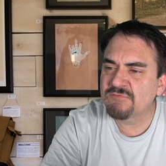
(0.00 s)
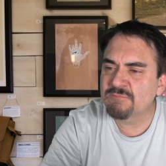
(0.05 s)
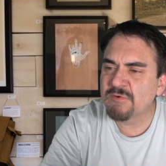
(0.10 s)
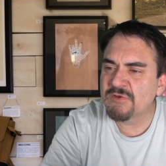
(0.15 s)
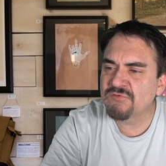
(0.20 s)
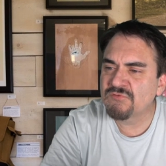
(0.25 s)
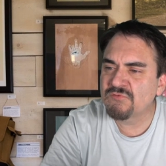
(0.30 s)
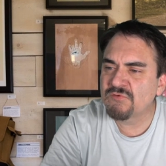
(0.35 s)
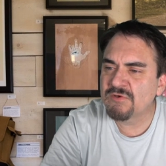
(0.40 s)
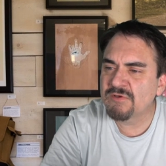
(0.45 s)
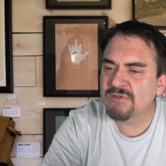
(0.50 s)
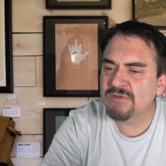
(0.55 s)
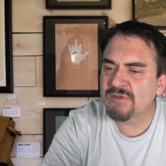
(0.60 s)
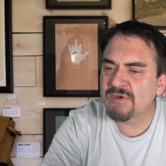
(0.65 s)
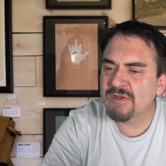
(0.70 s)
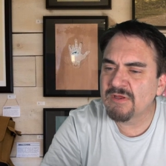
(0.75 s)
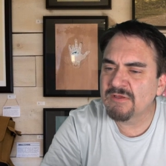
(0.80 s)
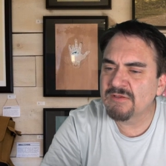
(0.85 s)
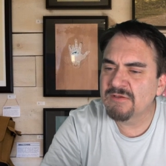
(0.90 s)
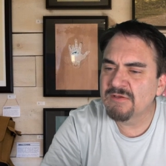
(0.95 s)
from Australia
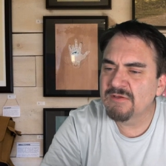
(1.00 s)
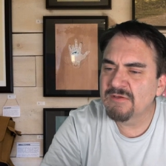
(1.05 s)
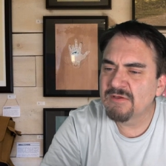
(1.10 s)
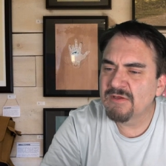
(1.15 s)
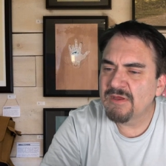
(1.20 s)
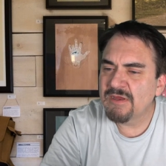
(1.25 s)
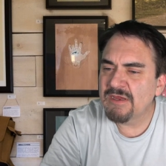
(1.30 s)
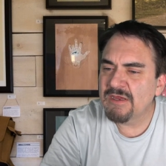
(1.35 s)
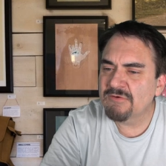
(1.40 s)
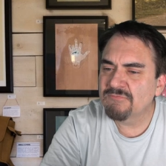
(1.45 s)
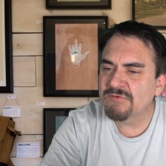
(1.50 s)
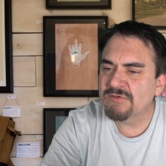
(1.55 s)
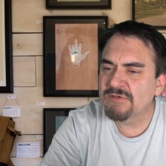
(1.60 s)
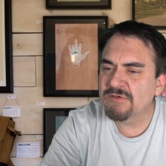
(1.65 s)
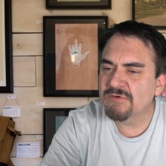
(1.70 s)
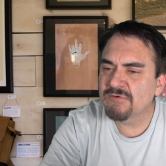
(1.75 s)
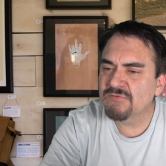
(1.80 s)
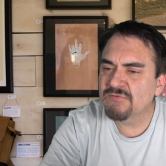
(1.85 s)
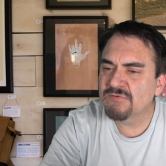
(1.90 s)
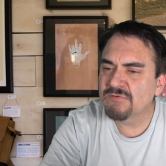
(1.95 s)
that I have in
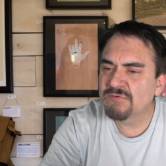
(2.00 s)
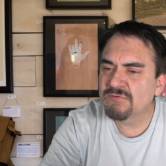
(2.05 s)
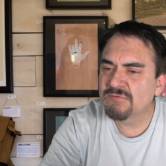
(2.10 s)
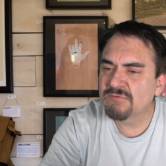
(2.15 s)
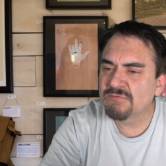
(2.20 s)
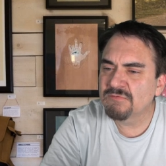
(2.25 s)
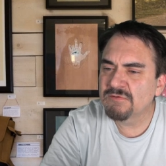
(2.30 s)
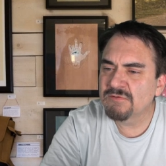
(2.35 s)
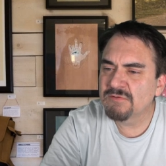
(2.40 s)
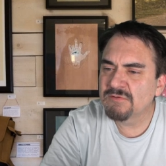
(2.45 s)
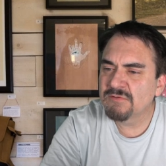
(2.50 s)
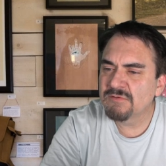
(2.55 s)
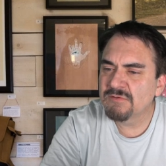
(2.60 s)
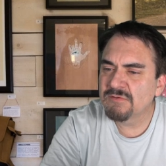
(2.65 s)
here too.